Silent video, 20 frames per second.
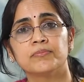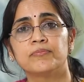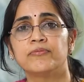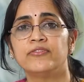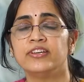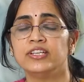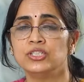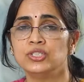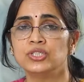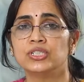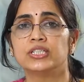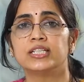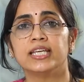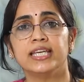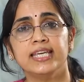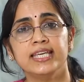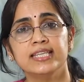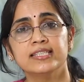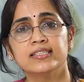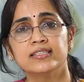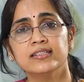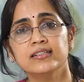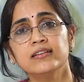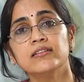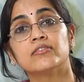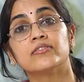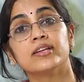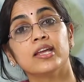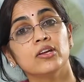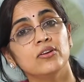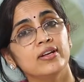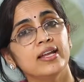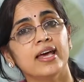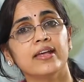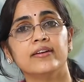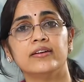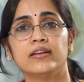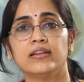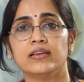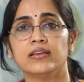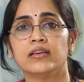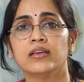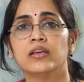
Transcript: feature is the regularity.